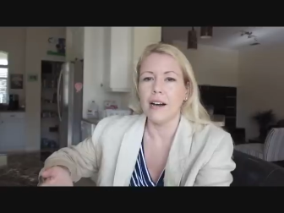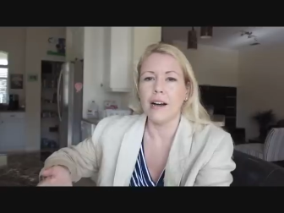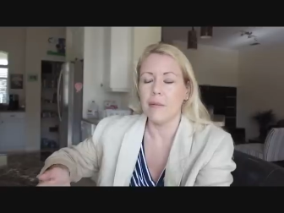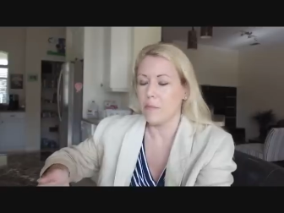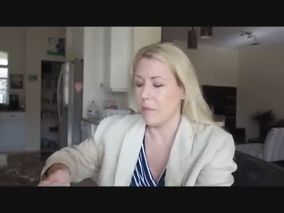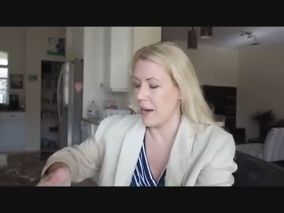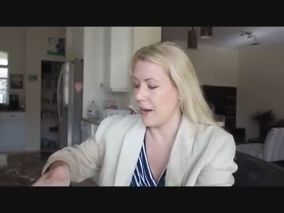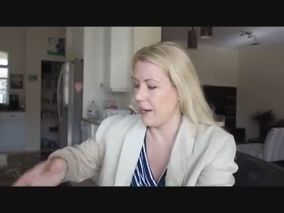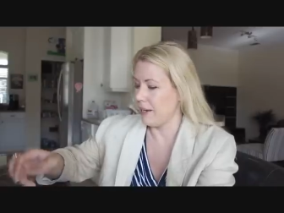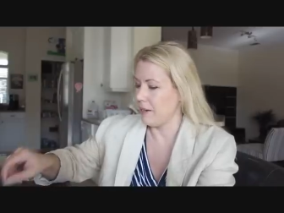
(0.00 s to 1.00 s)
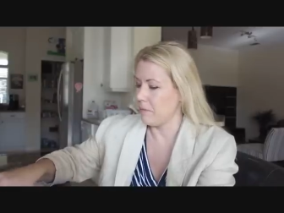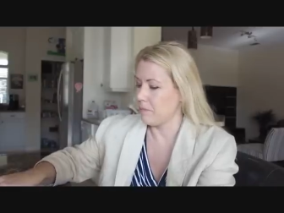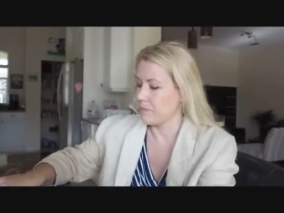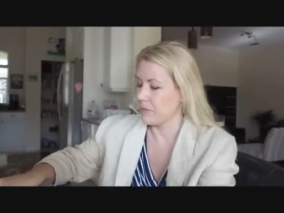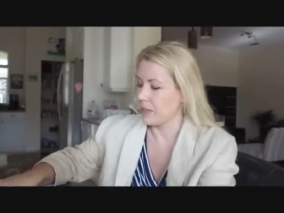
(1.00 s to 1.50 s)
Um, my
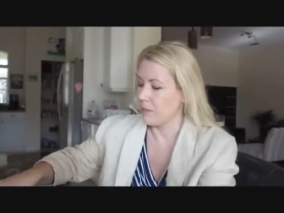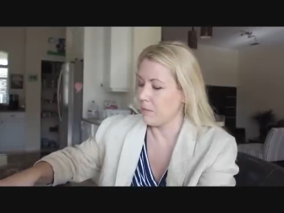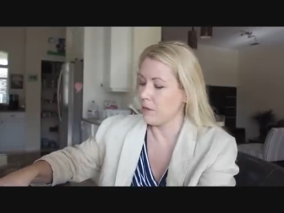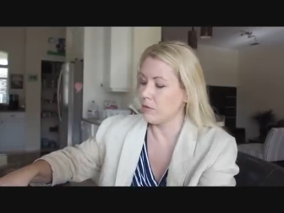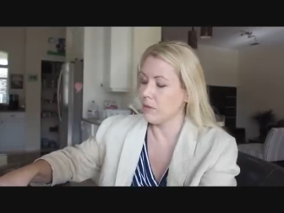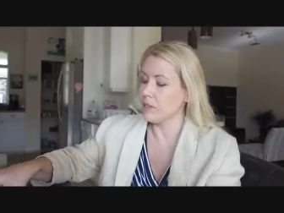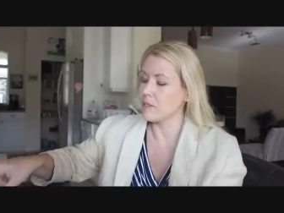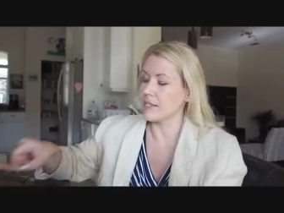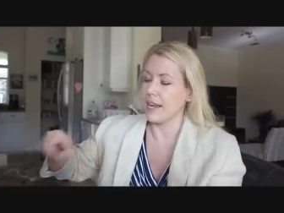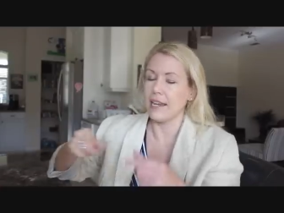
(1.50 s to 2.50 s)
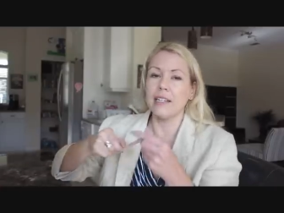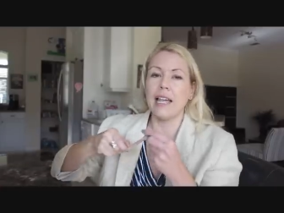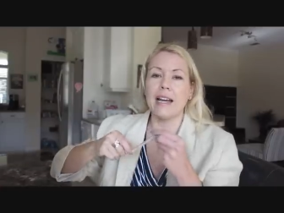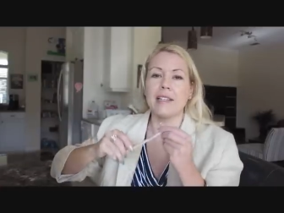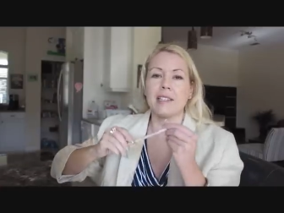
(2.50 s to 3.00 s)
my Rimmel
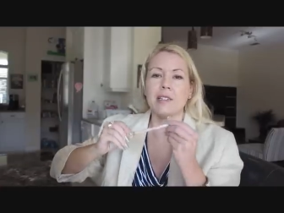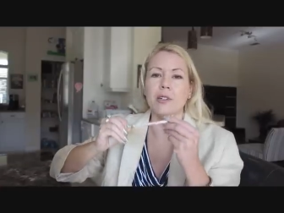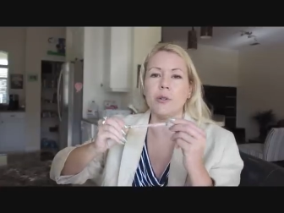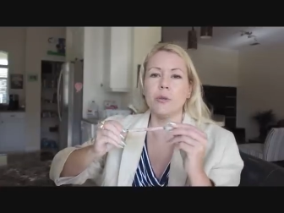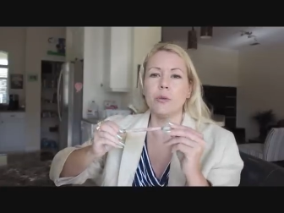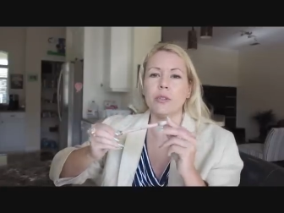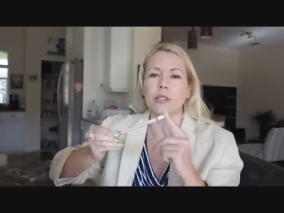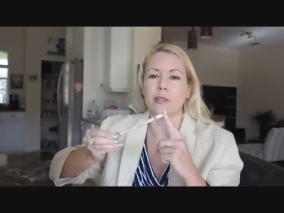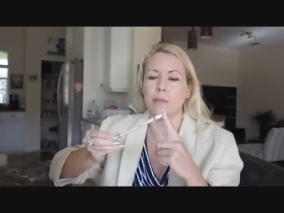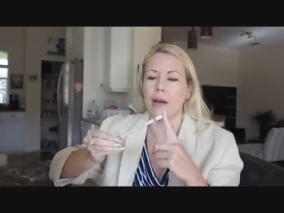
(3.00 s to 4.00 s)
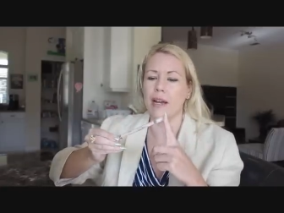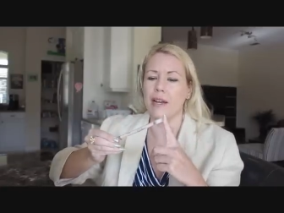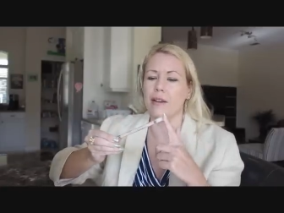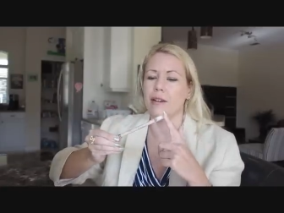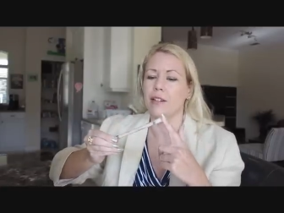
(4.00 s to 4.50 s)
Scandal Eyes in Nude is
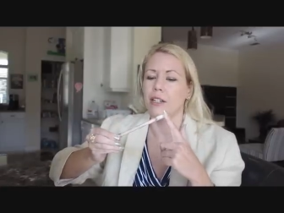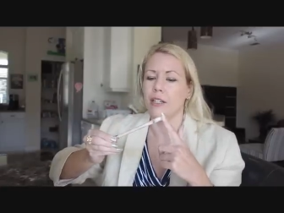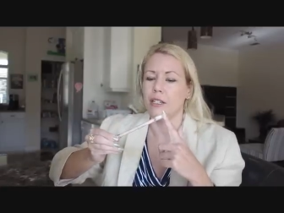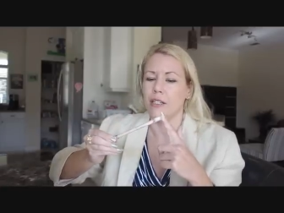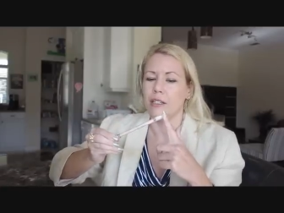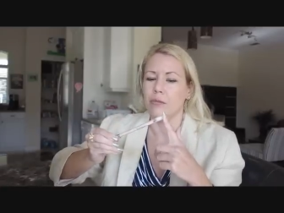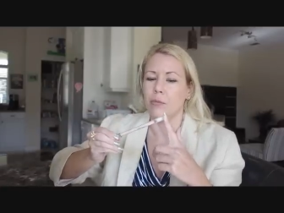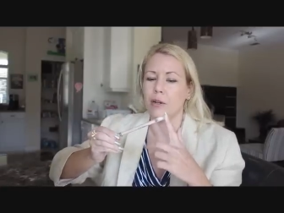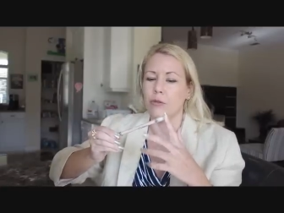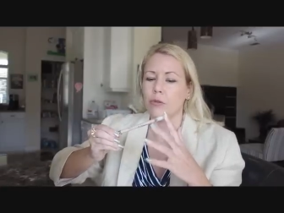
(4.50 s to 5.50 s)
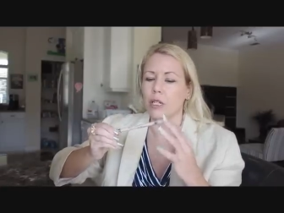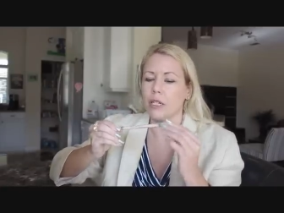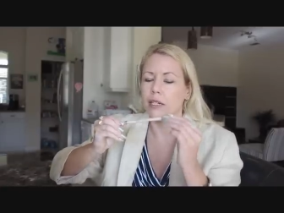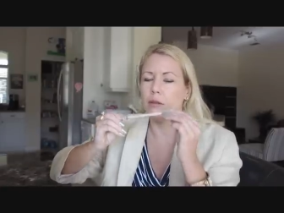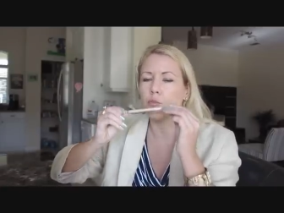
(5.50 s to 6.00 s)
my, my
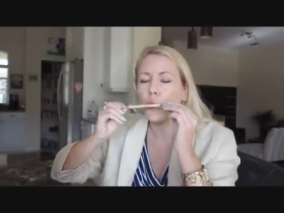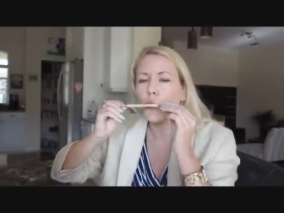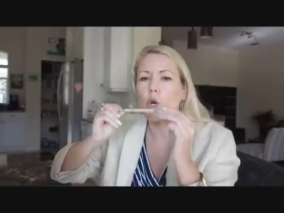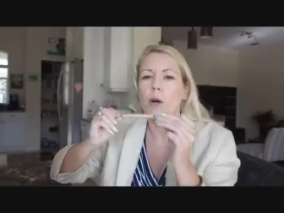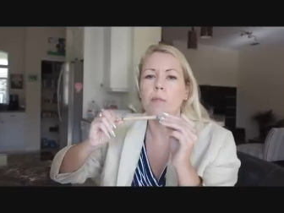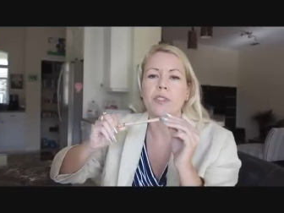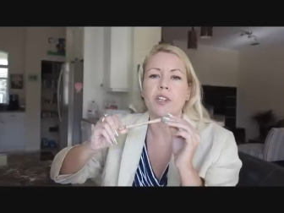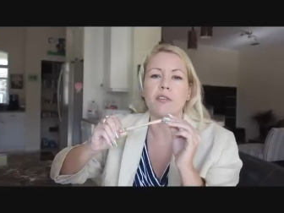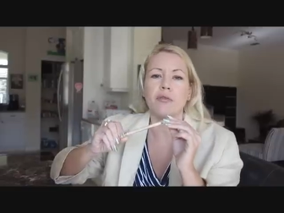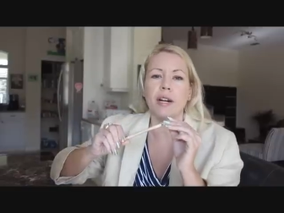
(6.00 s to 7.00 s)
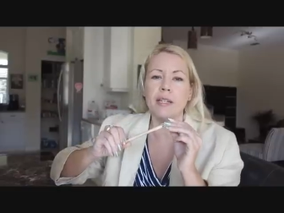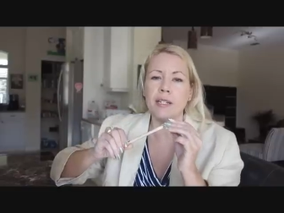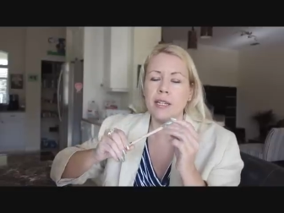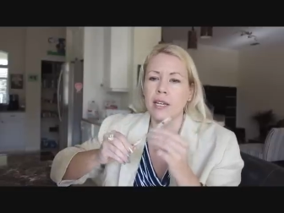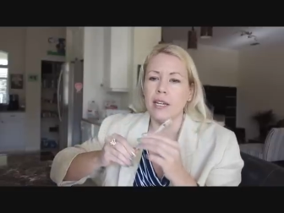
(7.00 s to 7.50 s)
really dear
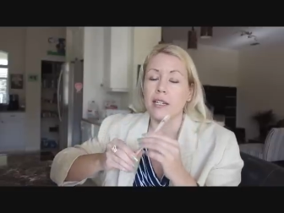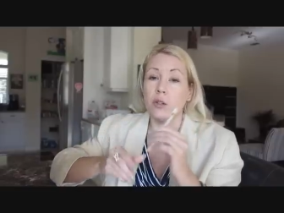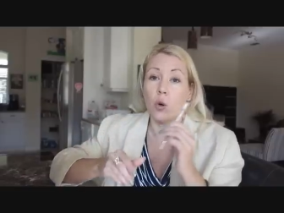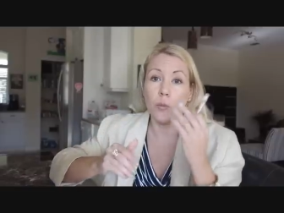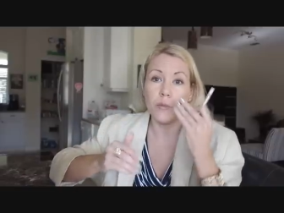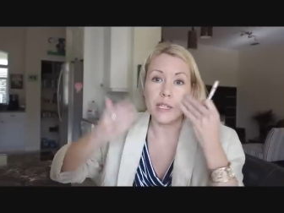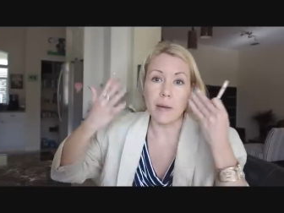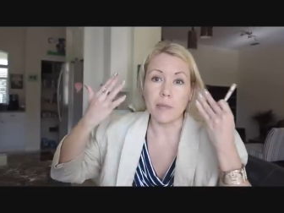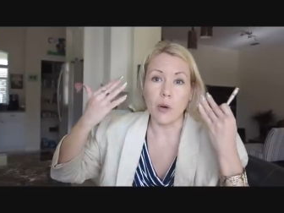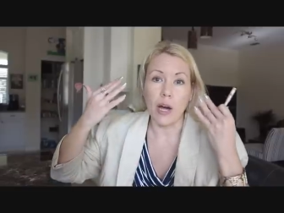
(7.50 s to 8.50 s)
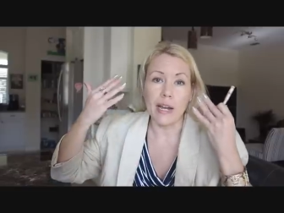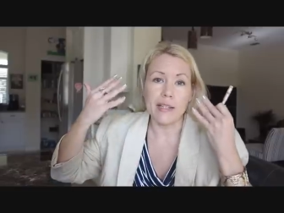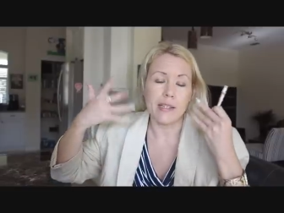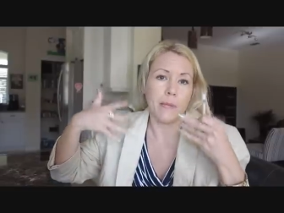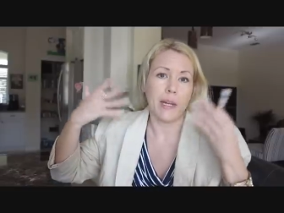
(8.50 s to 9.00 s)
friend. It opens up your
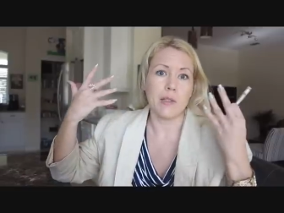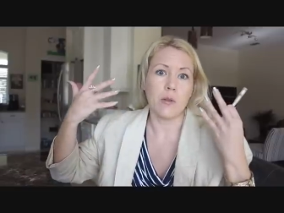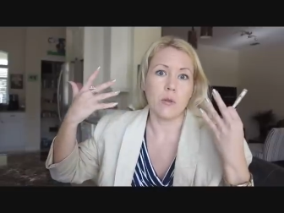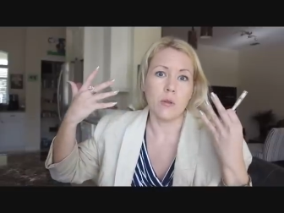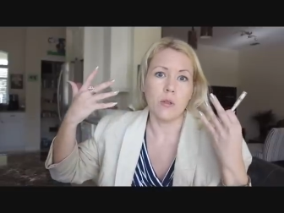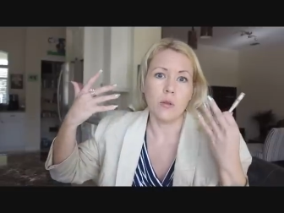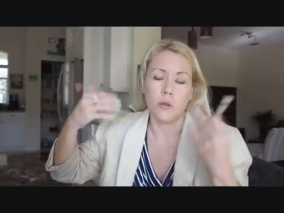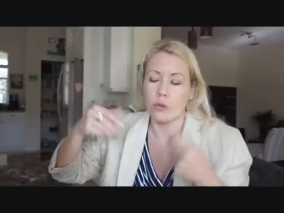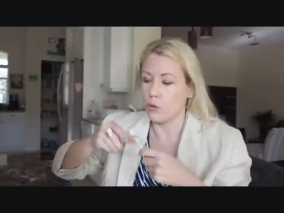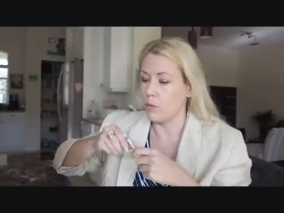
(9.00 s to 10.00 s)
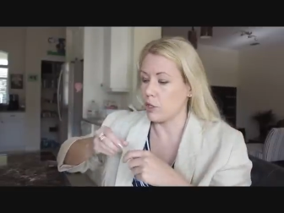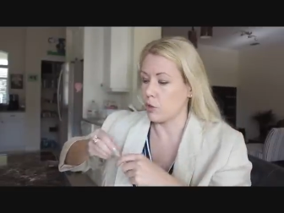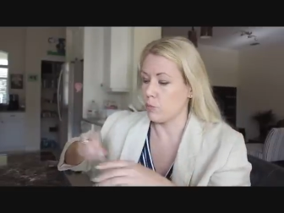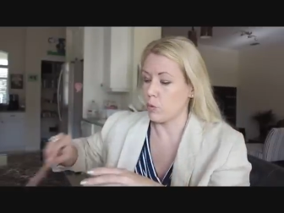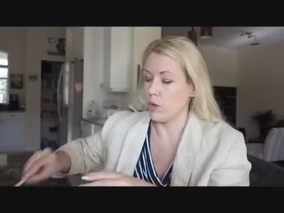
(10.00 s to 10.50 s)
eyes and makes you look so
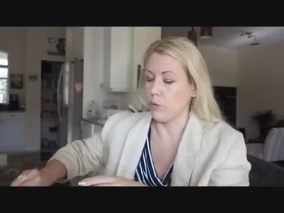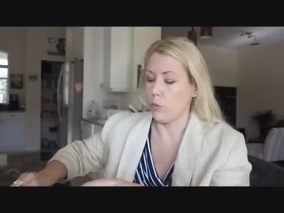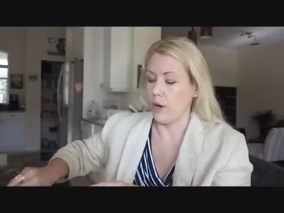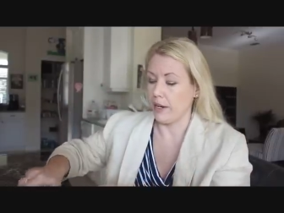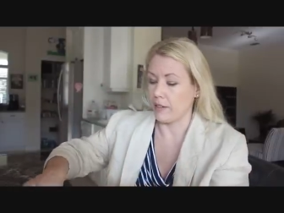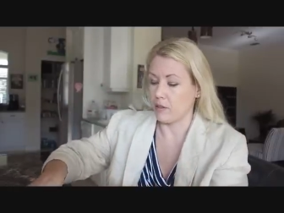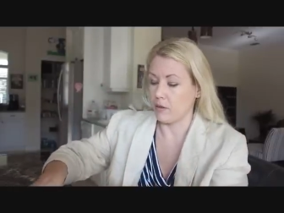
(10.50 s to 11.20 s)
much more awake.